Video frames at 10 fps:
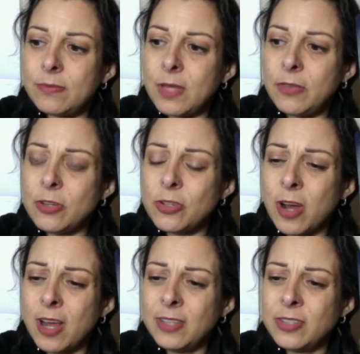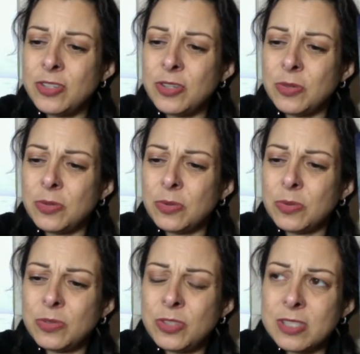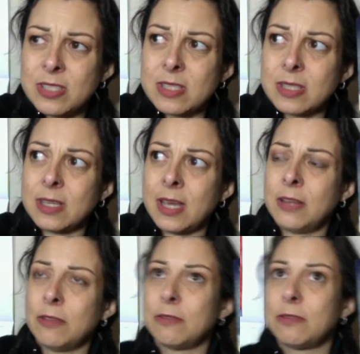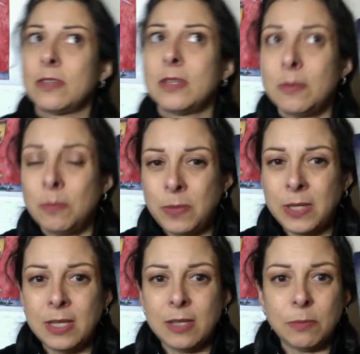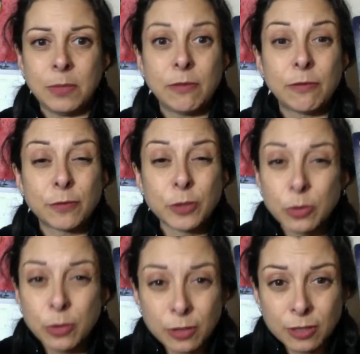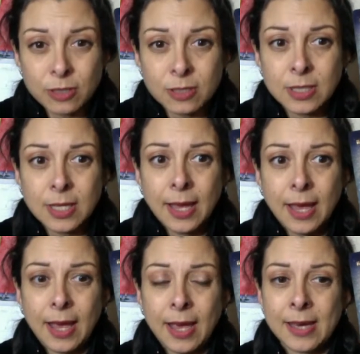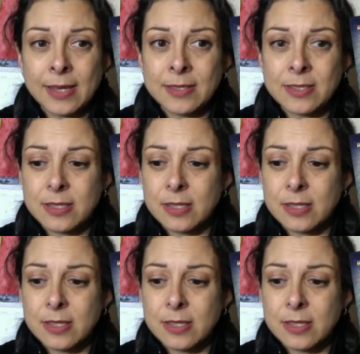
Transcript: they're trying to just kind of be frugal and